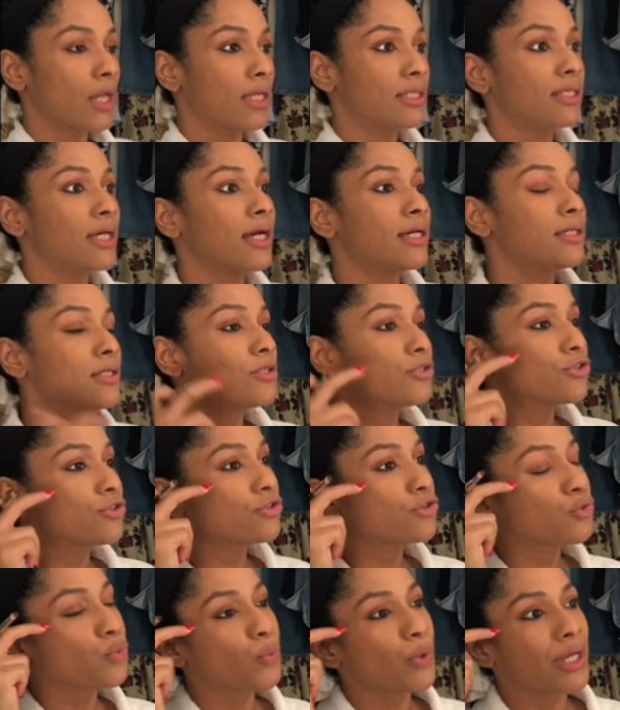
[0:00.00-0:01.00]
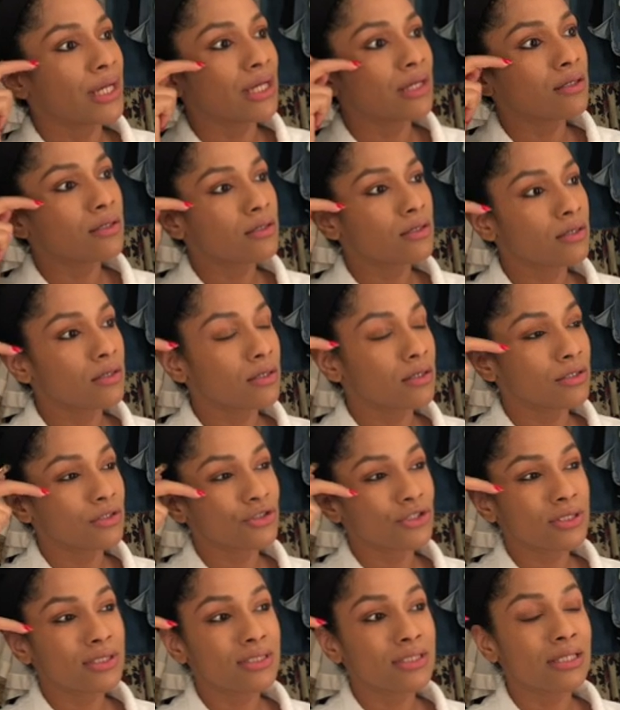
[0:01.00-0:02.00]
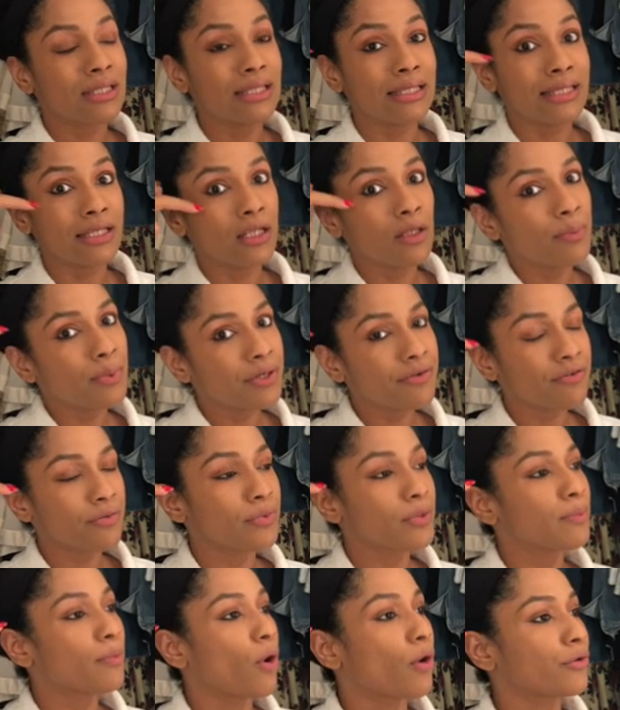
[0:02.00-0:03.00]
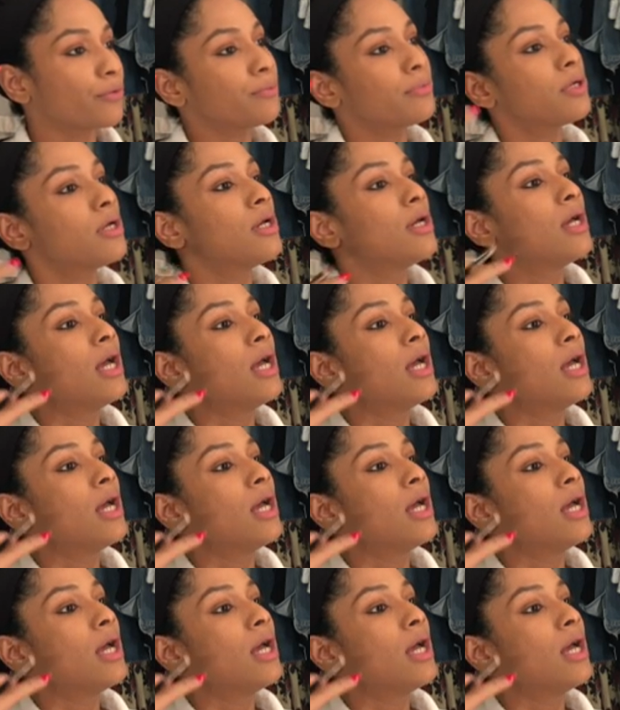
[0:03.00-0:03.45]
The idea is just to wing it just a little bit from the bottom,